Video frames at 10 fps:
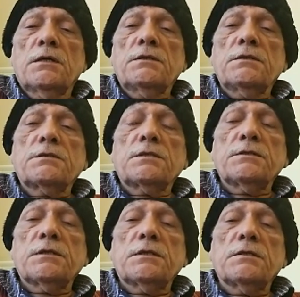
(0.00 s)
this
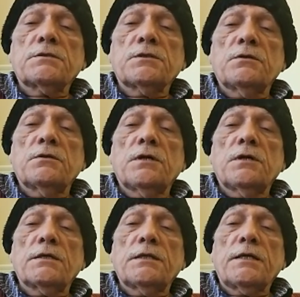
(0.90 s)
season, so
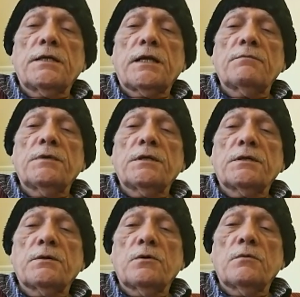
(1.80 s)
at that time in
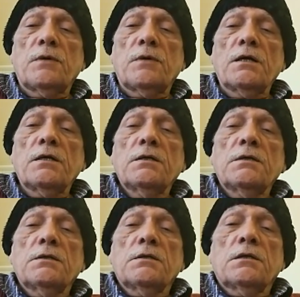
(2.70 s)
Karol Bagh,
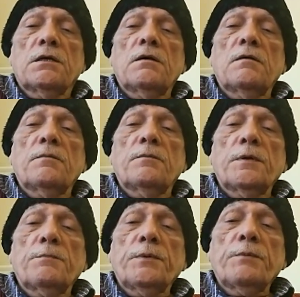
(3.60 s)

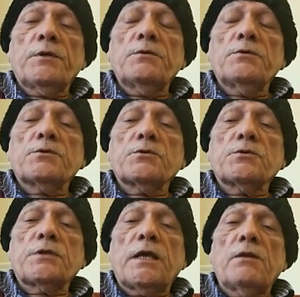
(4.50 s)
people used to
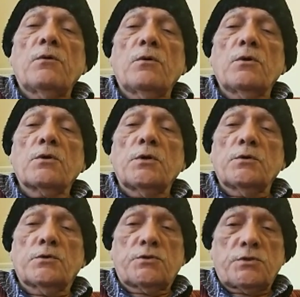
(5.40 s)
sell old
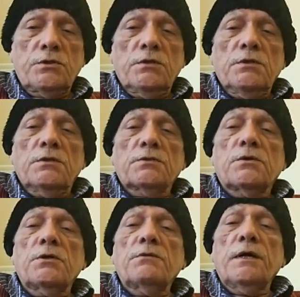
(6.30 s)
clothes.
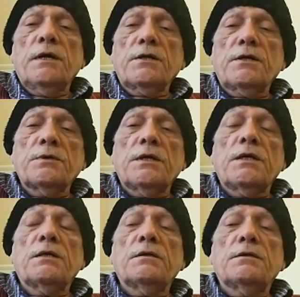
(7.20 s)
So he went to
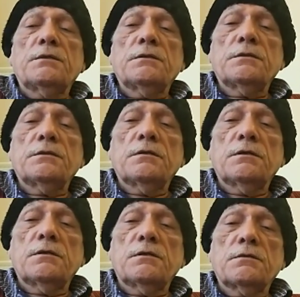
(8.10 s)

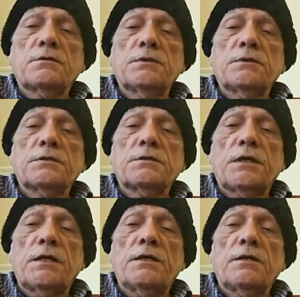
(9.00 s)
a
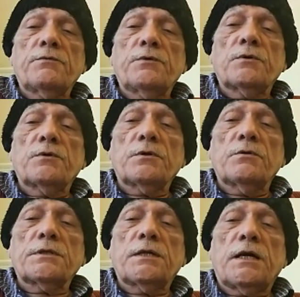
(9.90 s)
seller of old
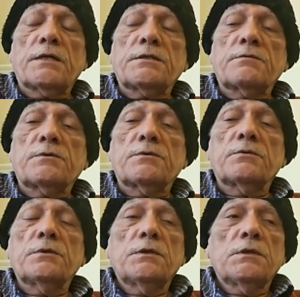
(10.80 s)
clothes and asked him to